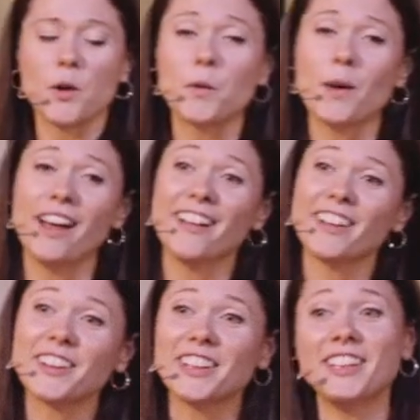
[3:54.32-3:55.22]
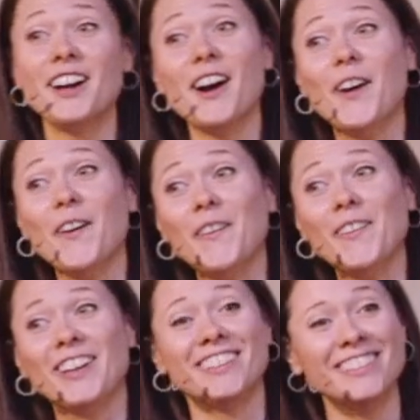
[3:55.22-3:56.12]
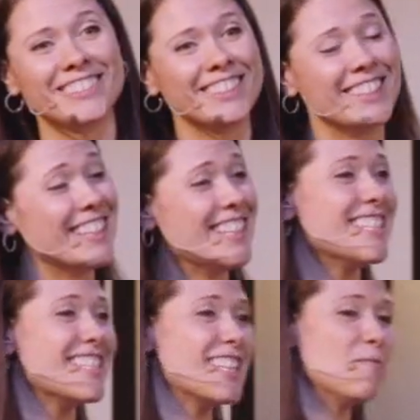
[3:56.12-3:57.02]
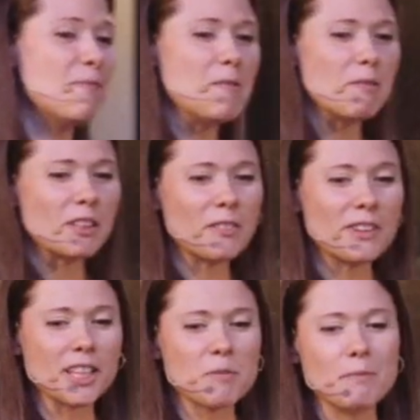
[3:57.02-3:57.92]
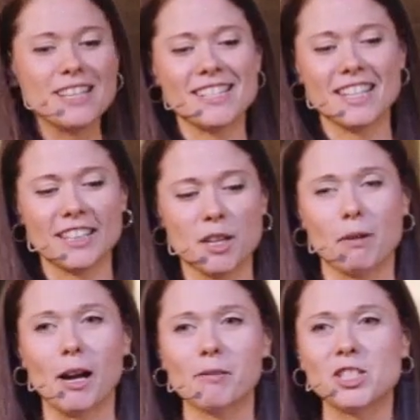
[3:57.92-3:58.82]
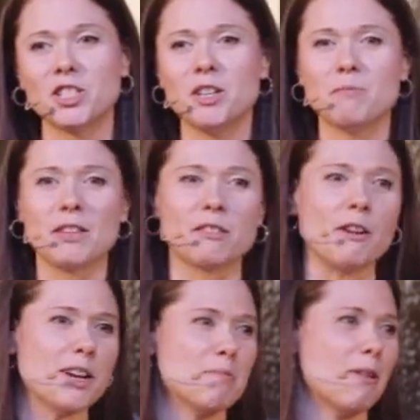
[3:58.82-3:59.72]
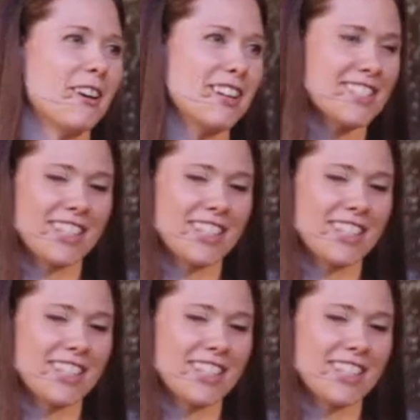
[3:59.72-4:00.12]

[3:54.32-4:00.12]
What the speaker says: well, you know, some people are really busy and they probably shouldn't be throwing parties